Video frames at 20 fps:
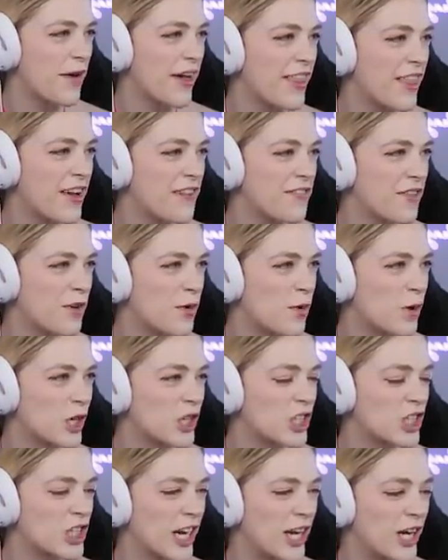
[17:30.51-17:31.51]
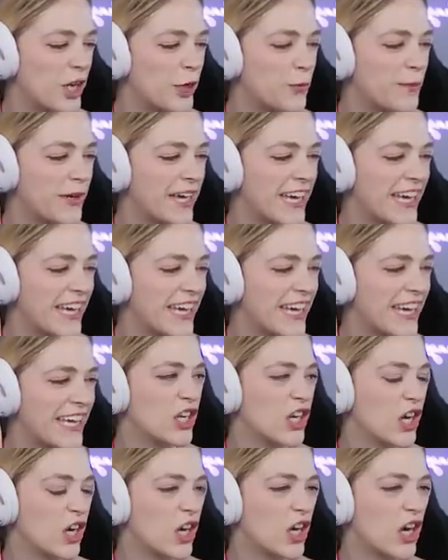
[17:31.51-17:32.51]
I love the orange helmet.
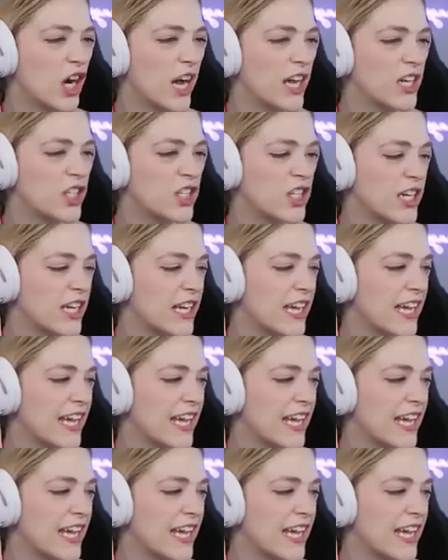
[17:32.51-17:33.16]
You're crushing